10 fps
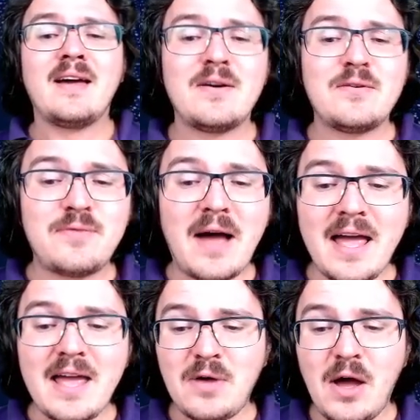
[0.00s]

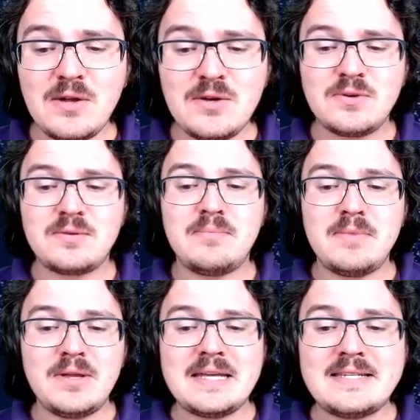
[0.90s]
500
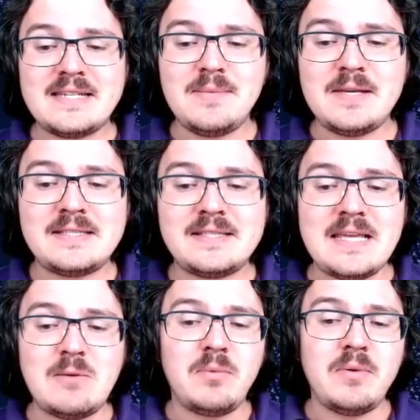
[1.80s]
million
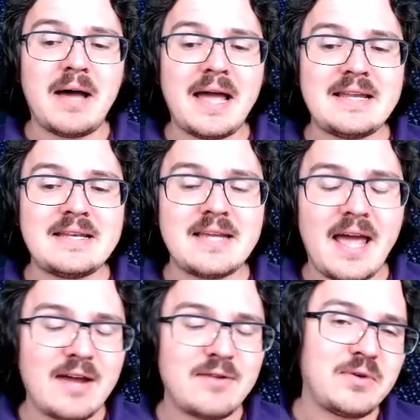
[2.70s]
DBC will be mined
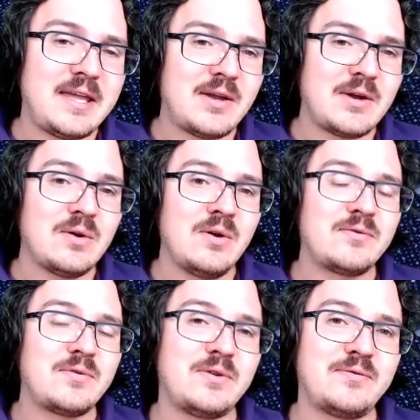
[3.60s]
every year
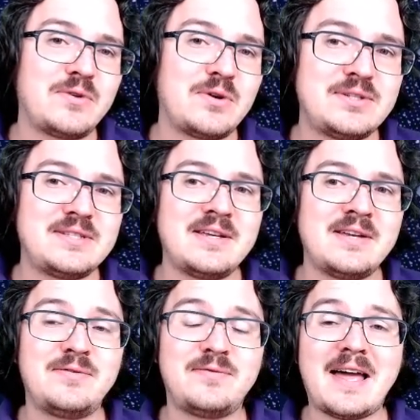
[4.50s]
for the first
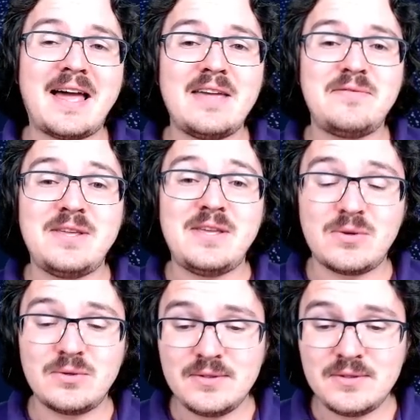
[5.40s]
5
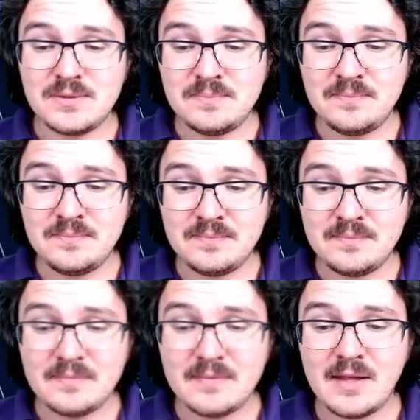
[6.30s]
years.
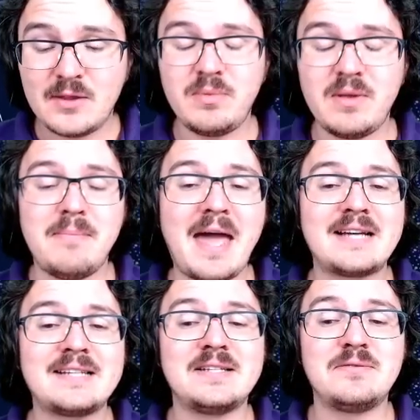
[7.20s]
There'll be a
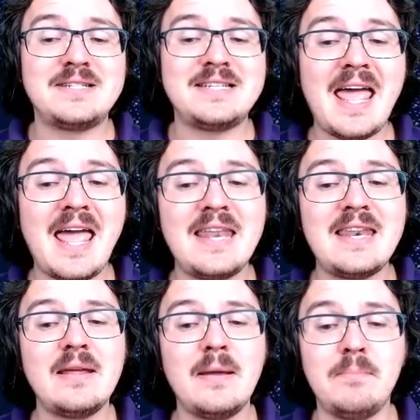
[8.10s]
max of
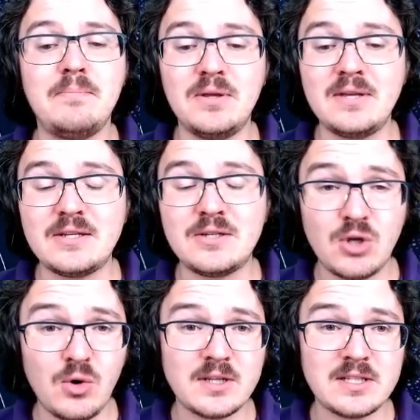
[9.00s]
10 billion
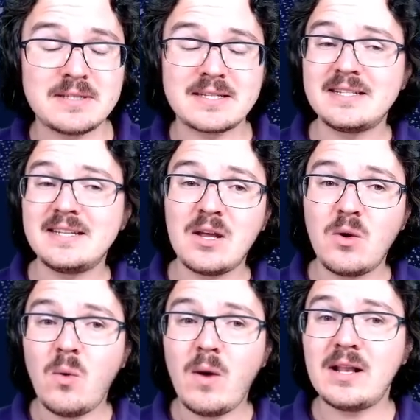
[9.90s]
tokens, but it's going to take
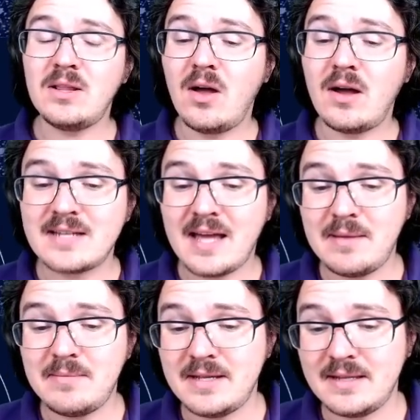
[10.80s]
quite a long
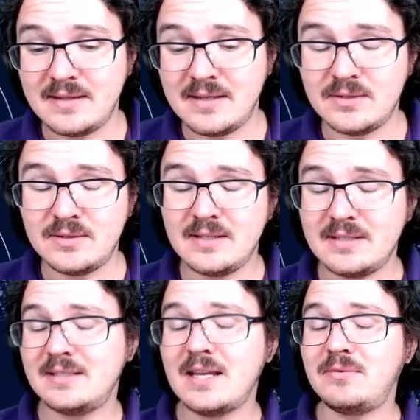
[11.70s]
time to get there, so
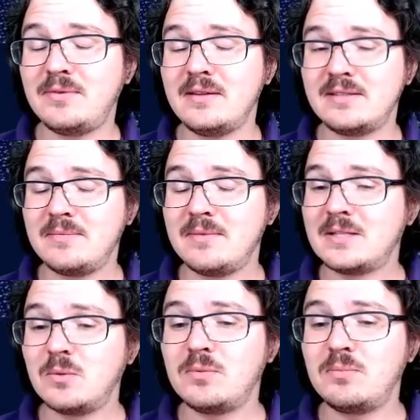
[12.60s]
that's definitely something
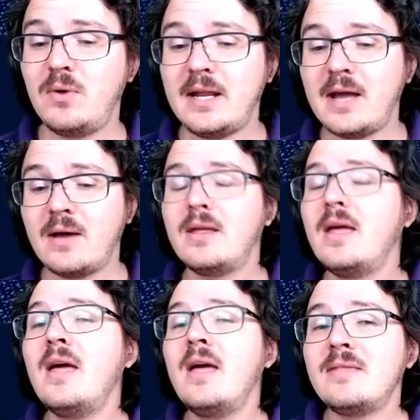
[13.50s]
that's worth pointing out.
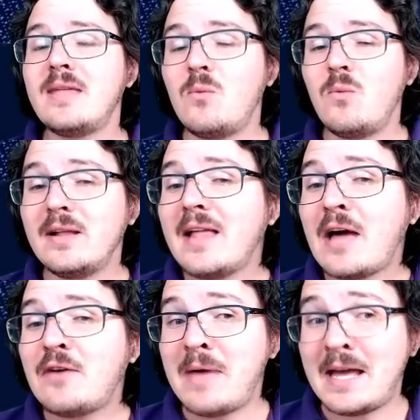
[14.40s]
They will
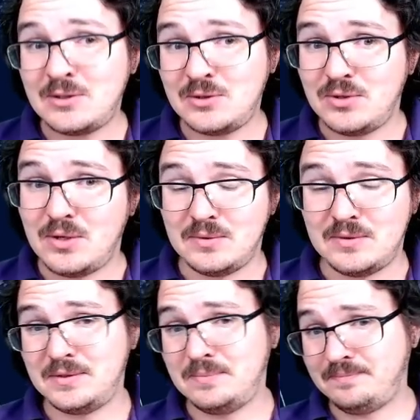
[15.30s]
have
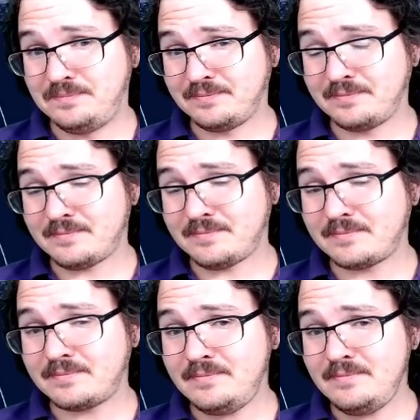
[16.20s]
masternodes.
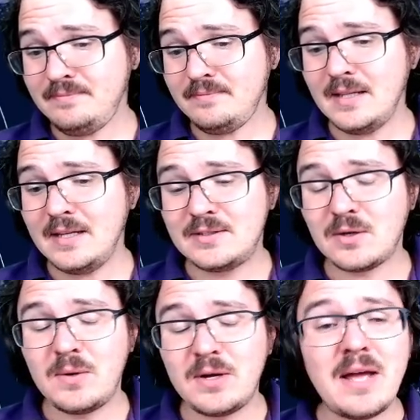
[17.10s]

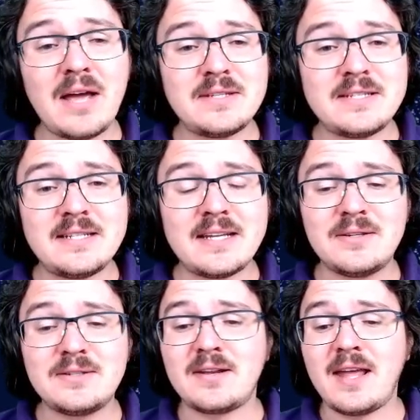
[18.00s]
So we don't have the
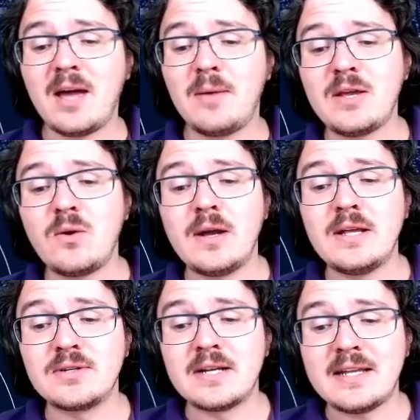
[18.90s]
details on how many
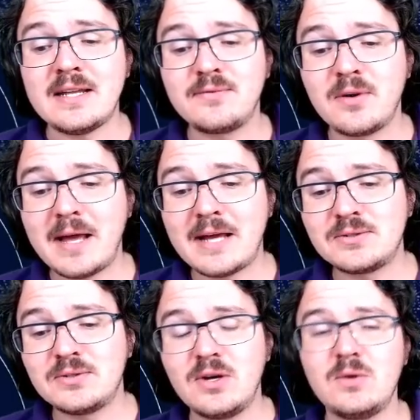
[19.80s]
coins you're going to need for a
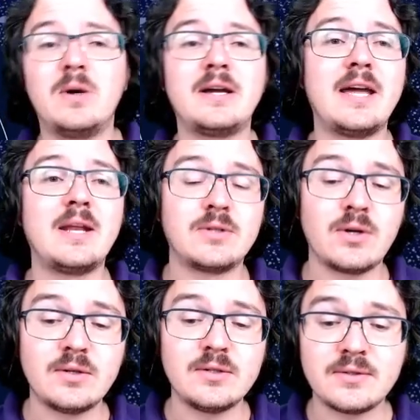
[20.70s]
masternode and what kind of
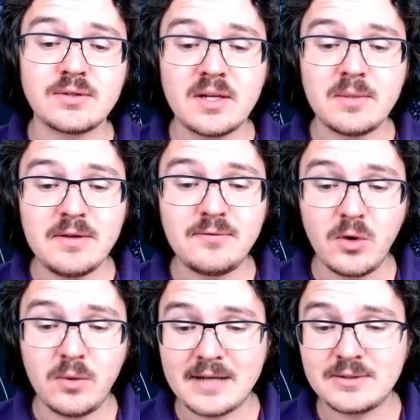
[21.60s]
returns those are going to be
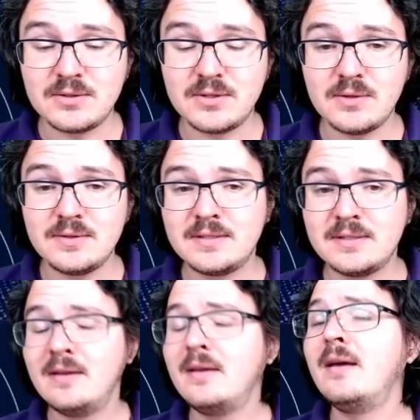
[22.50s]
for masternodes,
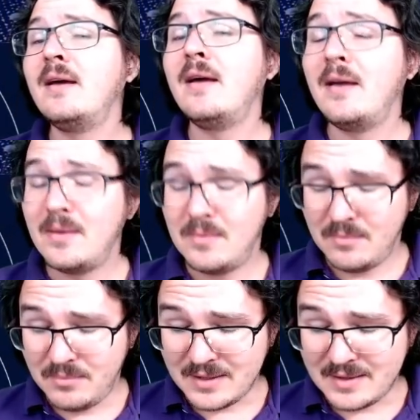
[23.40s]

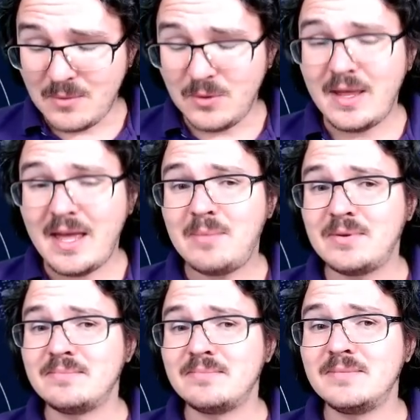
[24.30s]
but they will
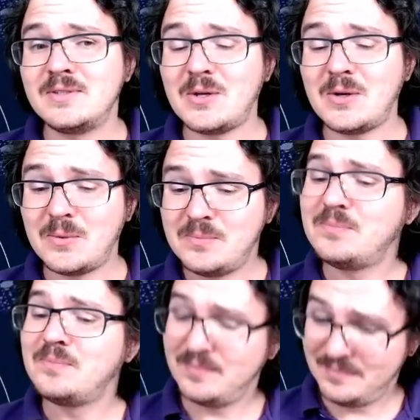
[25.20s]
happen. So
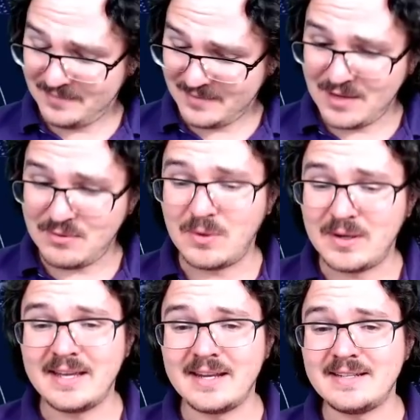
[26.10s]
if you want
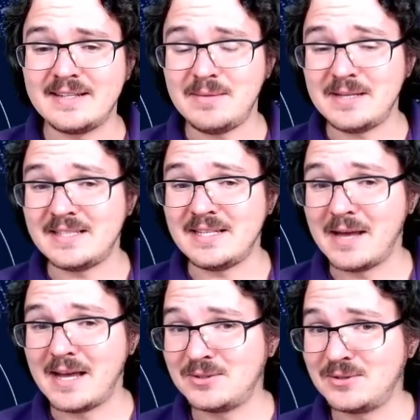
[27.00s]
to get a DBC
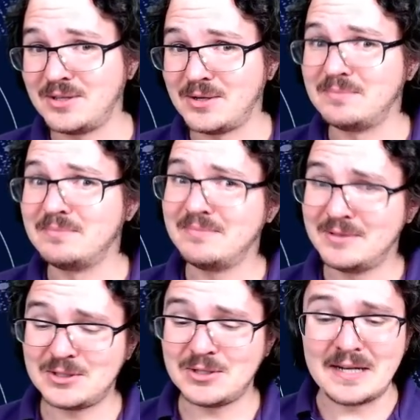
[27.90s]
masternode,
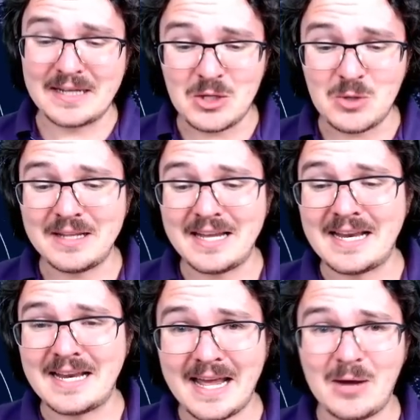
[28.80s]
start
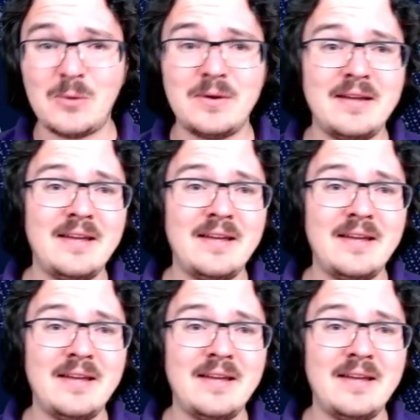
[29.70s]
accumulating now.